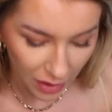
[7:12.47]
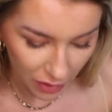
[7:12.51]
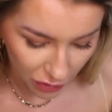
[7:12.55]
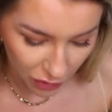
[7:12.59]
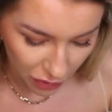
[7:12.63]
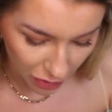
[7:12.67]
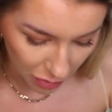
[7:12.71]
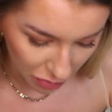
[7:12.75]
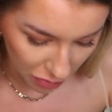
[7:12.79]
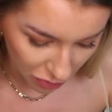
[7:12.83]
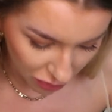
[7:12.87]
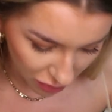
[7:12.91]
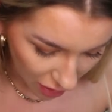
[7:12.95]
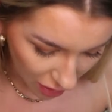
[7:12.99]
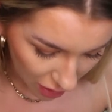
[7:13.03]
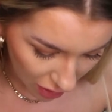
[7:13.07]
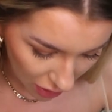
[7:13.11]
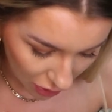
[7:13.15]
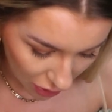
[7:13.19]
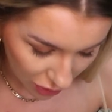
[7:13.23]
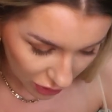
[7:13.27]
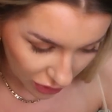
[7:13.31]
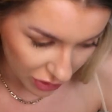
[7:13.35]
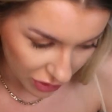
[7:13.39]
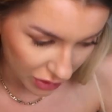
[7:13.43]
some
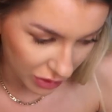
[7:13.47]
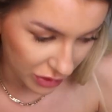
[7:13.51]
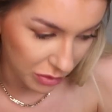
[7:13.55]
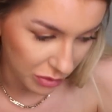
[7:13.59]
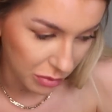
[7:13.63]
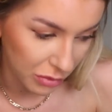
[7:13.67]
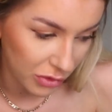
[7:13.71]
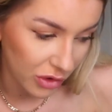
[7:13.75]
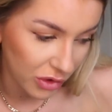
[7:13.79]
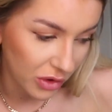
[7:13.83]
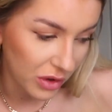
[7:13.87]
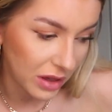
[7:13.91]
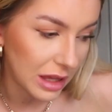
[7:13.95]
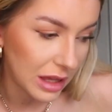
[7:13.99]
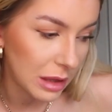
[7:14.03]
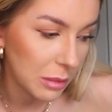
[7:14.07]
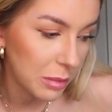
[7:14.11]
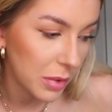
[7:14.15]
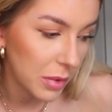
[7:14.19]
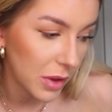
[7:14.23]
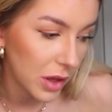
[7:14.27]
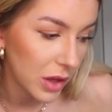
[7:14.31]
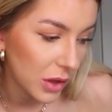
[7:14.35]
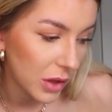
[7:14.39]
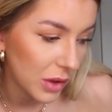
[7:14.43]
docks or some chunky
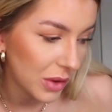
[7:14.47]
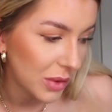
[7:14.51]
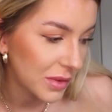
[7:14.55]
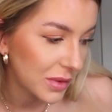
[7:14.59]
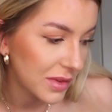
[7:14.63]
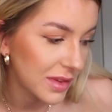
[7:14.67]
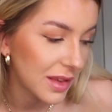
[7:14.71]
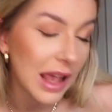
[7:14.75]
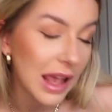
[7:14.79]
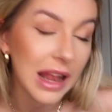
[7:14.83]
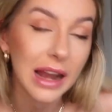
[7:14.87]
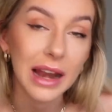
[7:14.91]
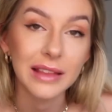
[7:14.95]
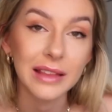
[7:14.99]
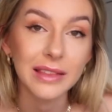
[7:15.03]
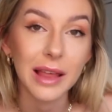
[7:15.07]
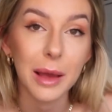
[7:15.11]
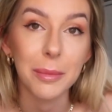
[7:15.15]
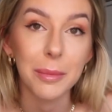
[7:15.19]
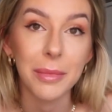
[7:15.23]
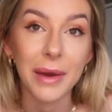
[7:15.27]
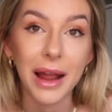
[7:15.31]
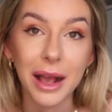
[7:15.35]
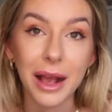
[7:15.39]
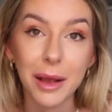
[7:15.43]
boots and like
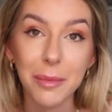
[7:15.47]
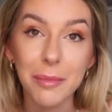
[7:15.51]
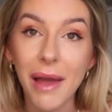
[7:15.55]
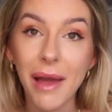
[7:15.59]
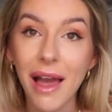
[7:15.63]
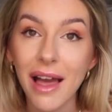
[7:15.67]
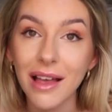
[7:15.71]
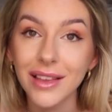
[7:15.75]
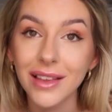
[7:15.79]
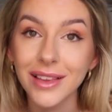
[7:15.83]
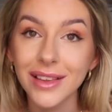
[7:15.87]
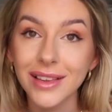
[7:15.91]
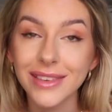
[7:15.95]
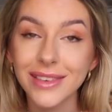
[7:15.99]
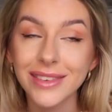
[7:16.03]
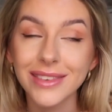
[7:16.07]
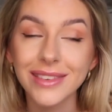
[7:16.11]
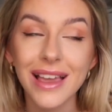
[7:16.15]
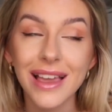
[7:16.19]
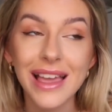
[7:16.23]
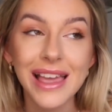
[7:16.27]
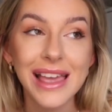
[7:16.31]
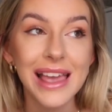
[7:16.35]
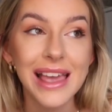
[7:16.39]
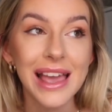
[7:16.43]
that black
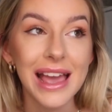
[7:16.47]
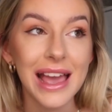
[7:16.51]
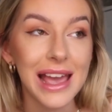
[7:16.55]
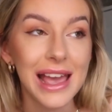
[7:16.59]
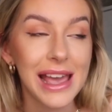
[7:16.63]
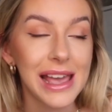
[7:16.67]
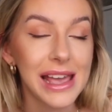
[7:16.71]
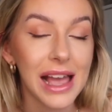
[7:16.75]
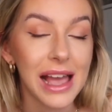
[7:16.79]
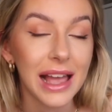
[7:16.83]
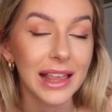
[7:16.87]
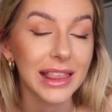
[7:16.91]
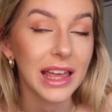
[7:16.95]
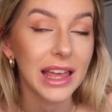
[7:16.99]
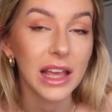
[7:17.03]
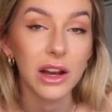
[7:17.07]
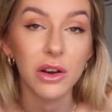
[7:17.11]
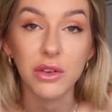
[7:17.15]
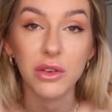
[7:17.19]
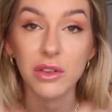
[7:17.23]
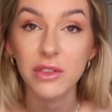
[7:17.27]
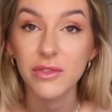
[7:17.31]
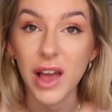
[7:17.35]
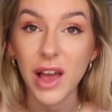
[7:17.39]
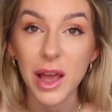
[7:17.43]
belt. I think it
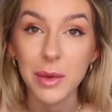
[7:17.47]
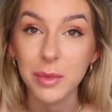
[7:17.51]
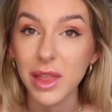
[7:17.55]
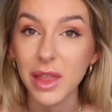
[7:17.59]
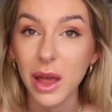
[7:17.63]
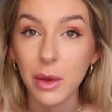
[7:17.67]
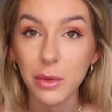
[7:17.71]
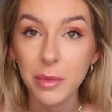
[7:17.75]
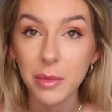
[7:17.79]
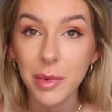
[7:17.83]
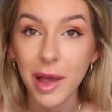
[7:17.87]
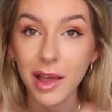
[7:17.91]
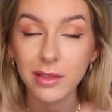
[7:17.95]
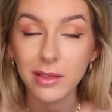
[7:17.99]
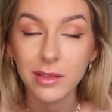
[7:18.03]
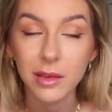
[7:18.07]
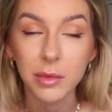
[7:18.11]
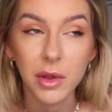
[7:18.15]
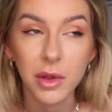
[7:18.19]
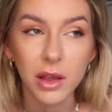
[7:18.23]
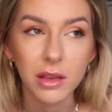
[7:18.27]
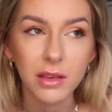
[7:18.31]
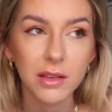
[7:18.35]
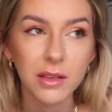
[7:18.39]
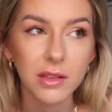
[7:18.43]
looks fine without the belt, to
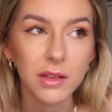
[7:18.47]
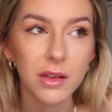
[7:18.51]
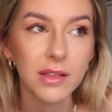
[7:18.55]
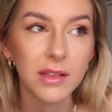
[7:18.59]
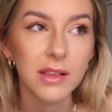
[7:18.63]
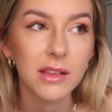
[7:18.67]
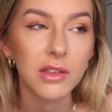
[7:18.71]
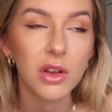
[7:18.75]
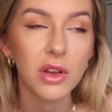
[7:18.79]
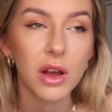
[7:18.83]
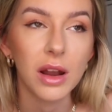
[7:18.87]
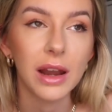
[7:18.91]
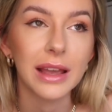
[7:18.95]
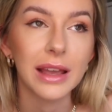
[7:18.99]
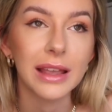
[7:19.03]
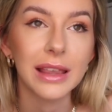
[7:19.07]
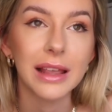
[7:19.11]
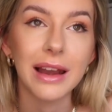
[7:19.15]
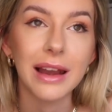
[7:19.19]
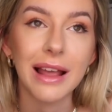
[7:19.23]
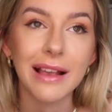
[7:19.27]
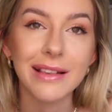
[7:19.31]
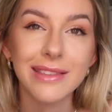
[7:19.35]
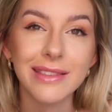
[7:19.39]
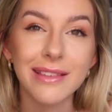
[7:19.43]
be honest, because it's got like an
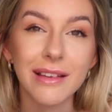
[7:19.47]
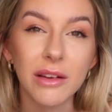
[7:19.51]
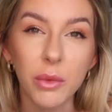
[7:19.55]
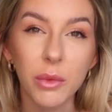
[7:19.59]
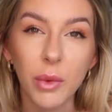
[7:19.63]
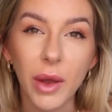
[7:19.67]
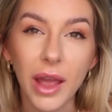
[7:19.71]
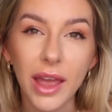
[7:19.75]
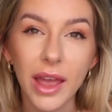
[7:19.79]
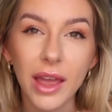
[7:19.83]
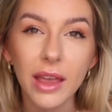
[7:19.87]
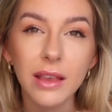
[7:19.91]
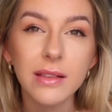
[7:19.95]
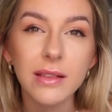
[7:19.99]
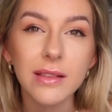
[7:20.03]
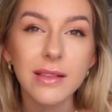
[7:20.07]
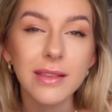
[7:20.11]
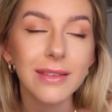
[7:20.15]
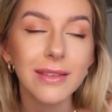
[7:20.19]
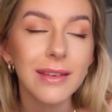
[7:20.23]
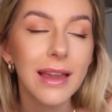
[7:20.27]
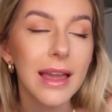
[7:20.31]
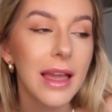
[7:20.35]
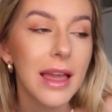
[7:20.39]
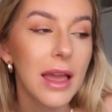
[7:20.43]
elastic
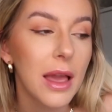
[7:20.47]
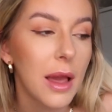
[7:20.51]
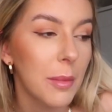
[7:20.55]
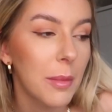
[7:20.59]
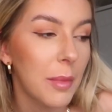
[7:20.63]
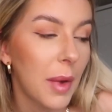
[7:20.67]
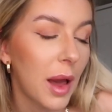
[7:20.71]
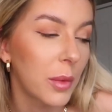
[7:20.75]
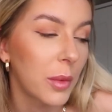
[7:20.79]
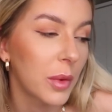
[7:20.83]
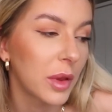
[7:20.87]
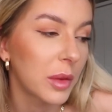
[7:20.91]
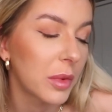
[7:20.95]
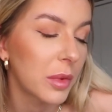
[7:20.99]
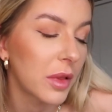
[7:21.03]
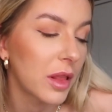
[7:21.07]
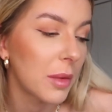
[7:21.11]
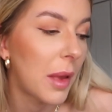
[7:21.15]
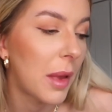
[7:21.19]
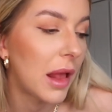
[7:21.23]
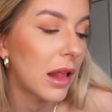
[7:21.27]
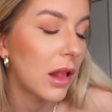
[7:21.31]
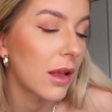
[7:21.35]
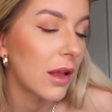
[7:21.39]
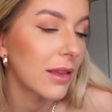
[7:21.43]
waist, but I will put the
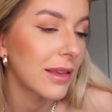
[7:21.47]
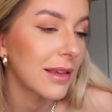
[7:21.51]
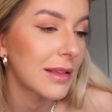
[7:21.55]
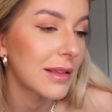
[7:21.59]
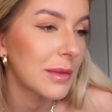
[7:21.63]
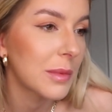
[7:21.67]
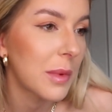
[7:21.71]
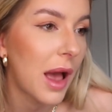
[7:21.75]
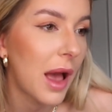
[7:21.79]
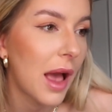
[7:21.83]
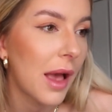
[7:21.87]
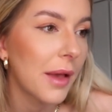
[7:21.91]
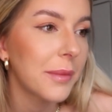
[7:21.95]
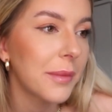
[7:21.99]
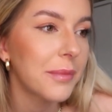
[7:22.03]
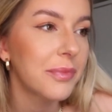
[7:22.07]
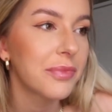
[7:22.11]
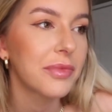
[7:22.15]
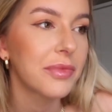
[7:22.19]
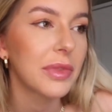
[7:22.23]
belt on as well.